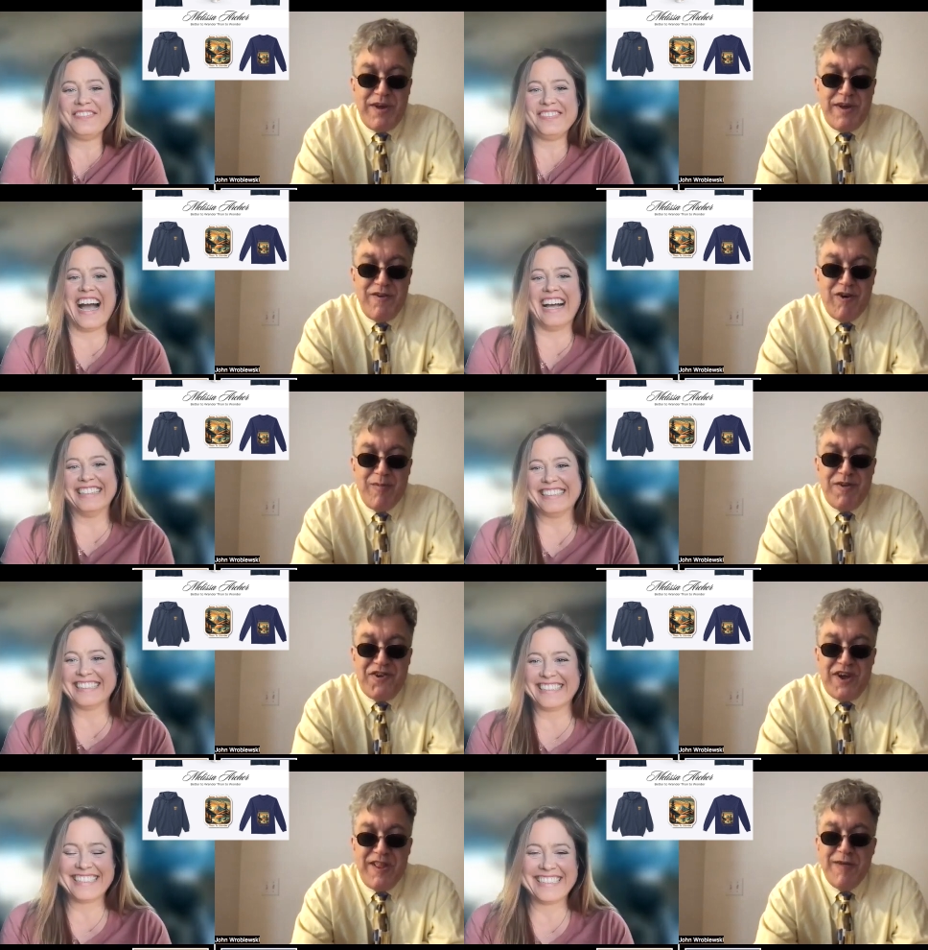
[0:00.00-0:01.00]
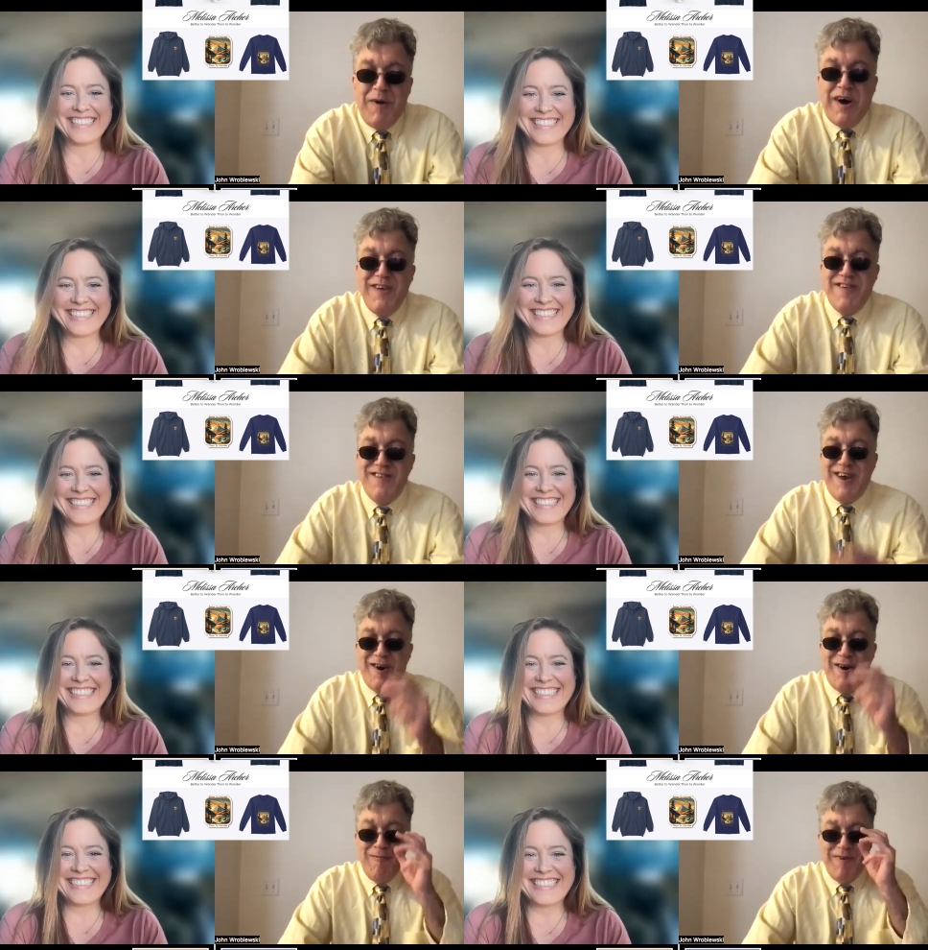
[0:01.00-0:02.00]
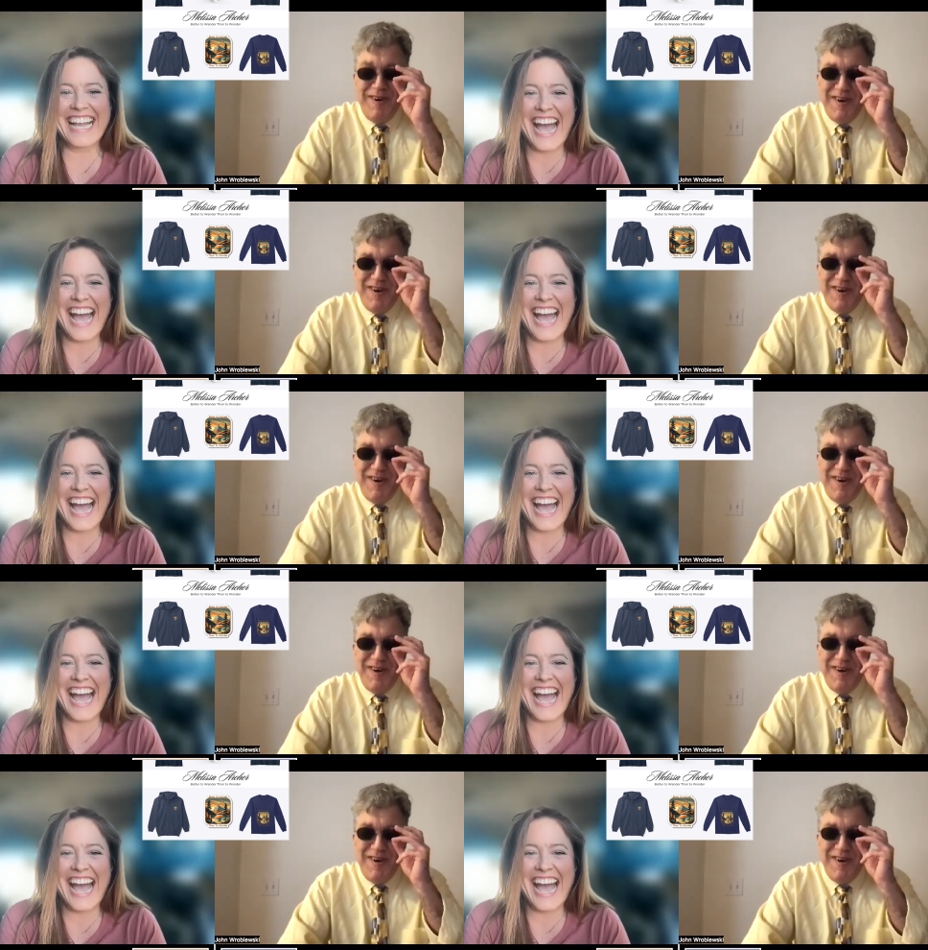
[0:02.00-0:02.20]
Speaker 1: be, you know, yeah. I'll be checking them out as they come.